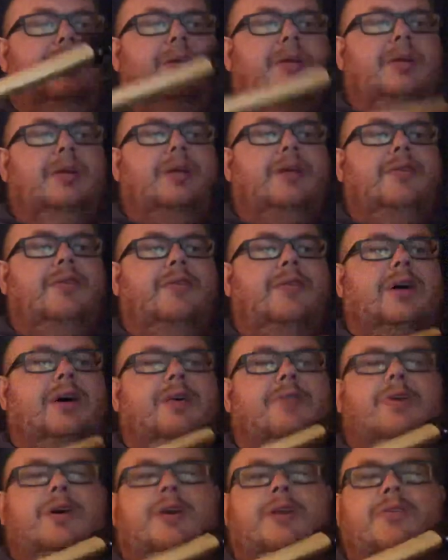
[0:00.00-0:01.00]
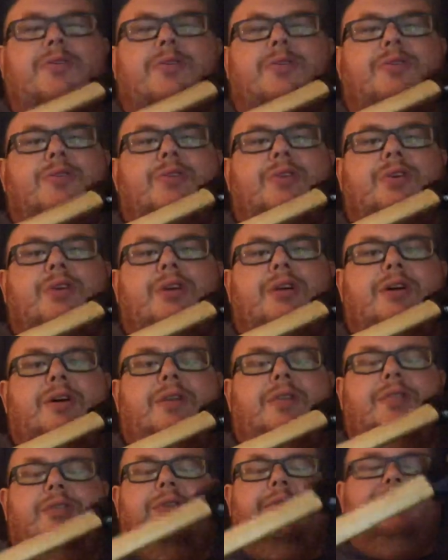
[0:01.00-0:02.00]
and $5 for the
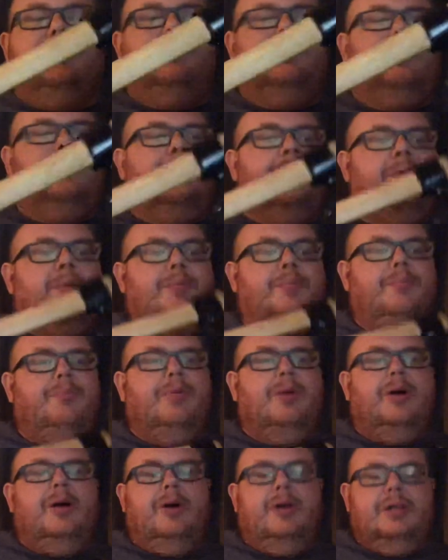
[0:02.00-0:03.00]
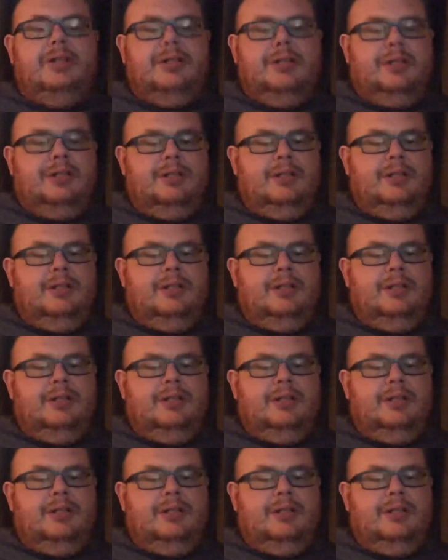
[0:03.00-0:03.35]
cover. But